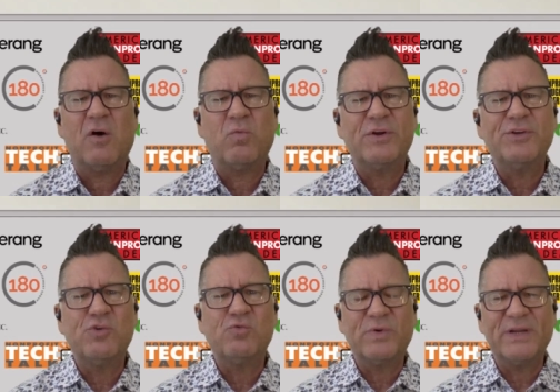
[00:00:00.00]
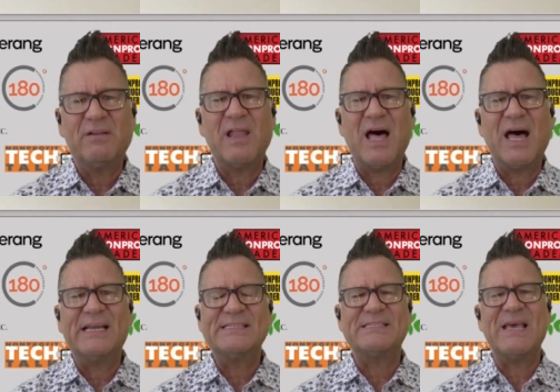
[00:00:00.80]
where you
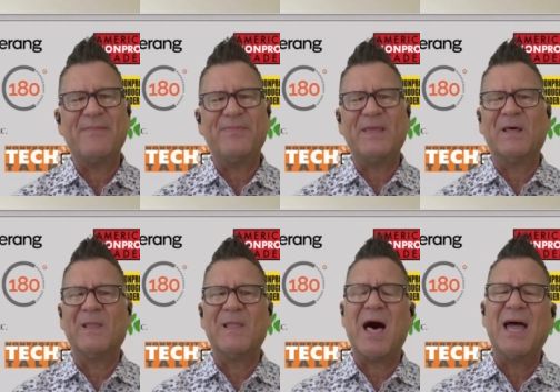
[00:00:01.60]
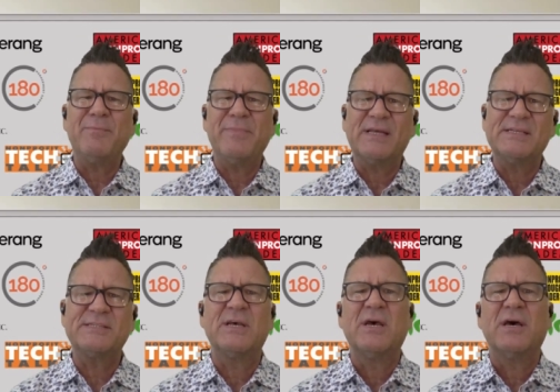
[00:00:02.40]
realize that the
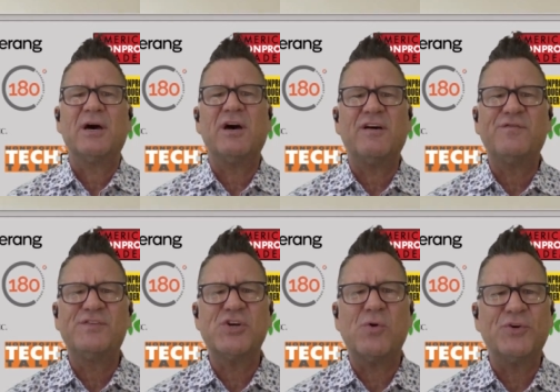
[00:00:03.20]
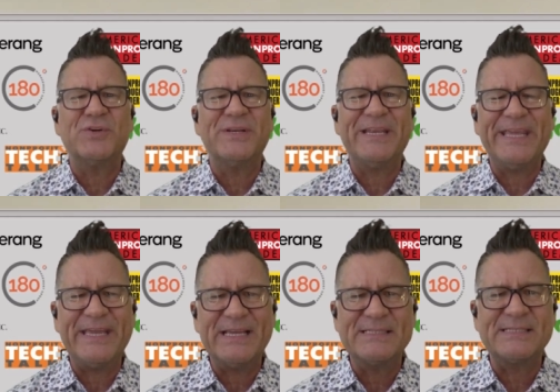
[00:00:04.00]
alignment of donor
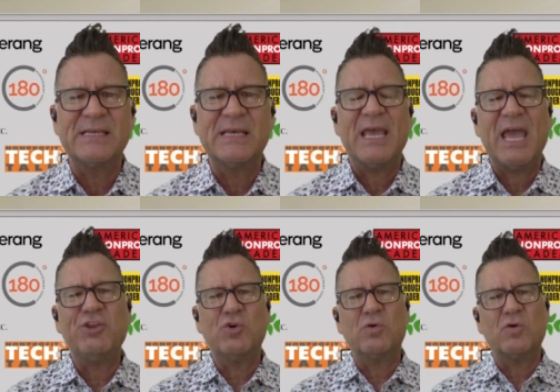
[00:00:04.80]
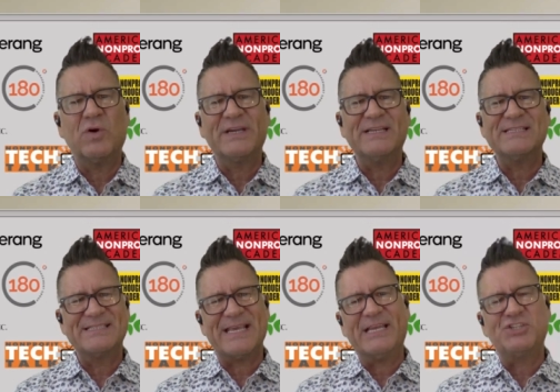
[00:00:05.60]
needs and your
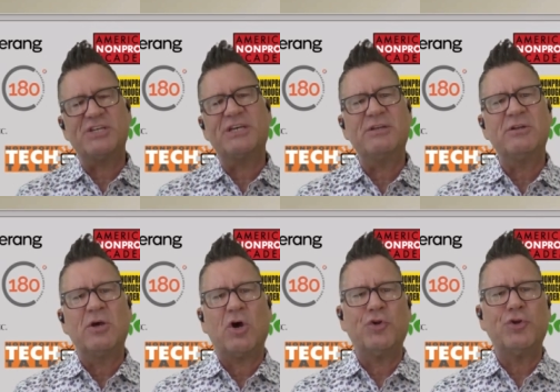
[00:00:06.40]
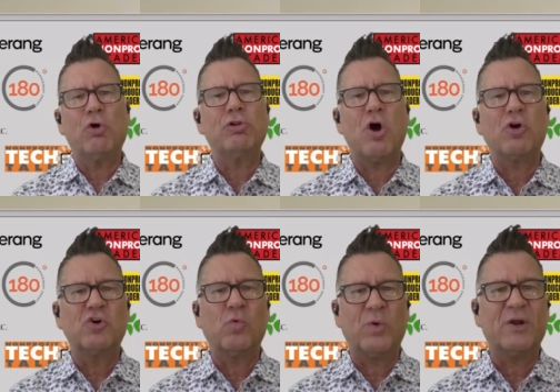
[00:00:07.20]
organization are no
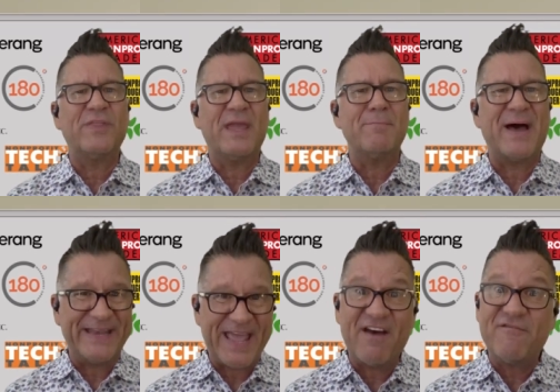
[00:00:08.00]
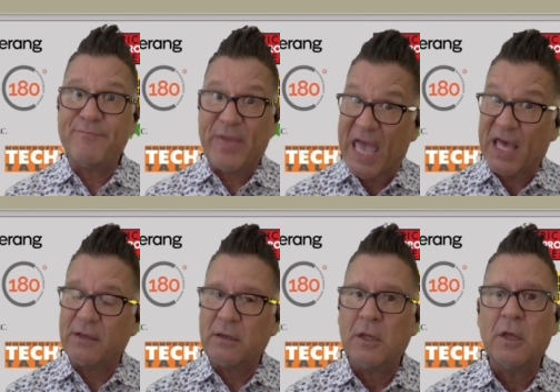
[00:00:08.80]
longer where they might have
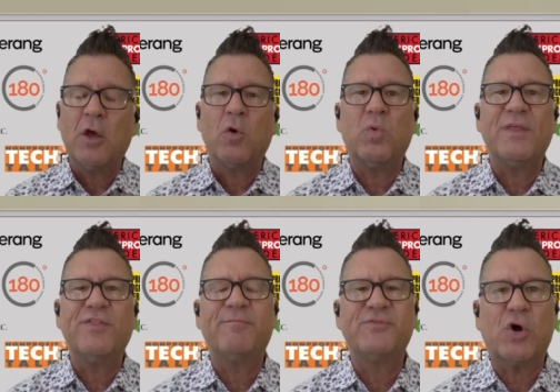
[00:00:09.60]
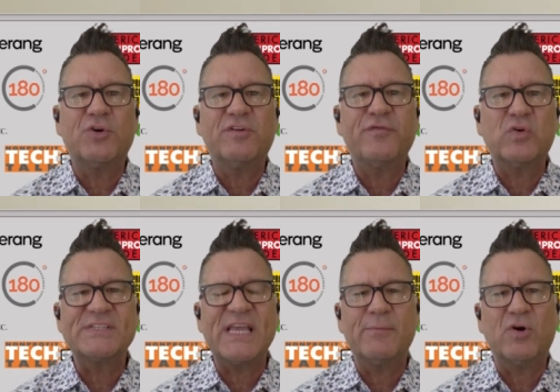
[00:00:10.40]
been when the donor first
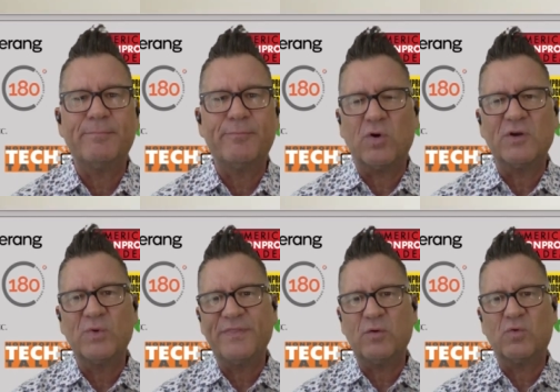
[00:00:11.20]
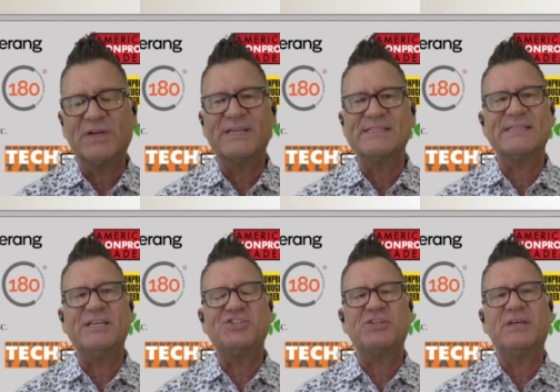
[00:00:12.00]
came on board with the
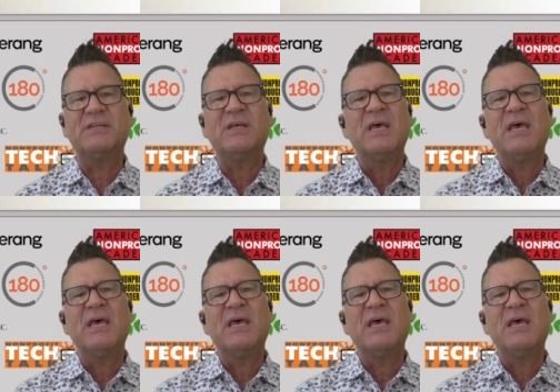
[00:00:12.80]
organization.